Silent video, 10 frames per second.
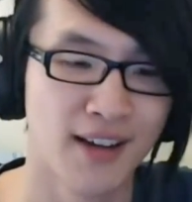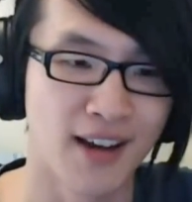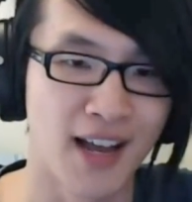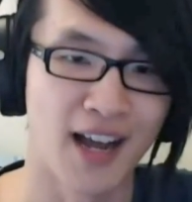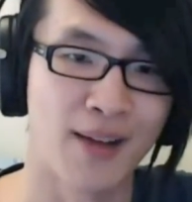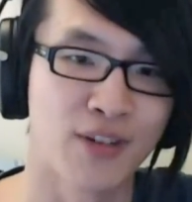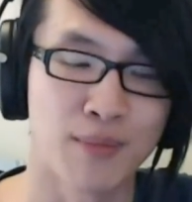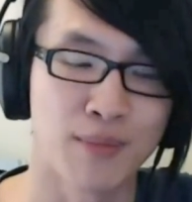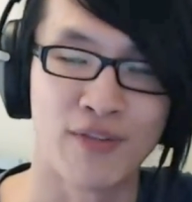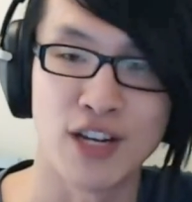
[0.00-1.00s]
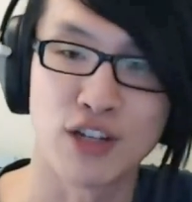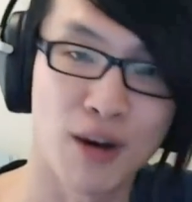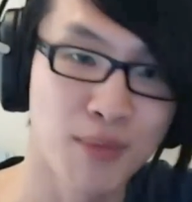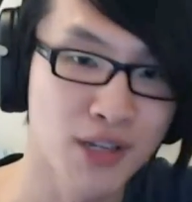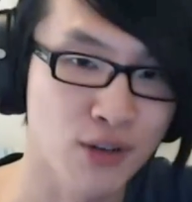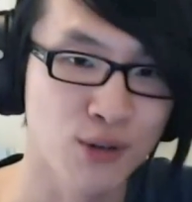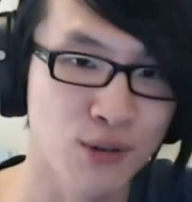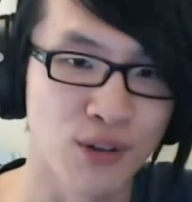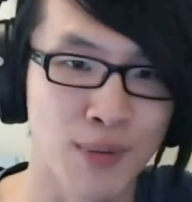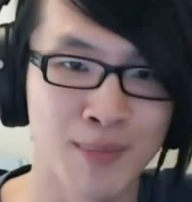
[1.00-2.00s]
And I've got my friend Thomas, who
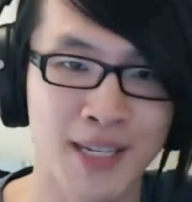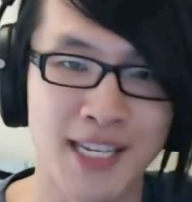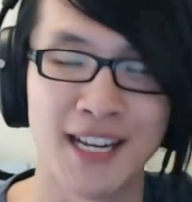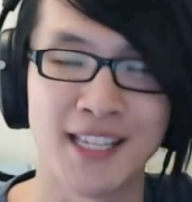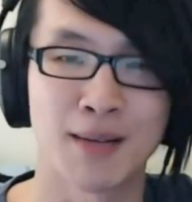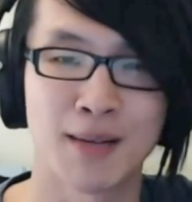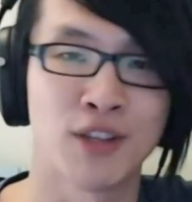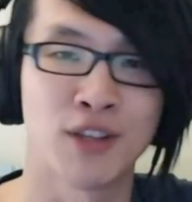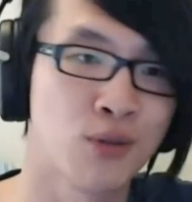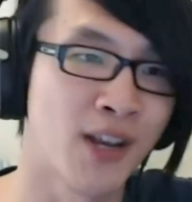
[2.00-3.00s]
you've probably seen in some of the YouTube